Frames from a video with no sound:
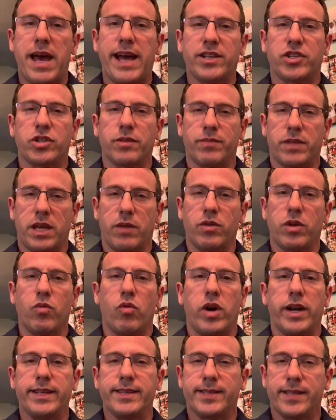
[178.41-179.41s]
matchup they would
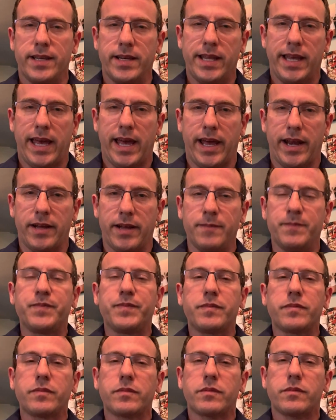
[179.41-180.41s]
want is Indiana.
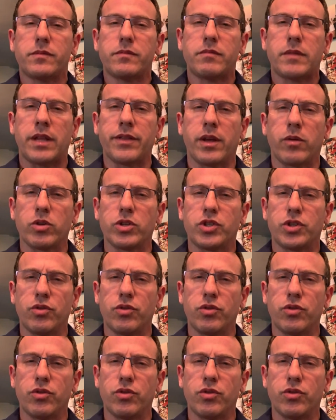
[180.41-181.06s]
They were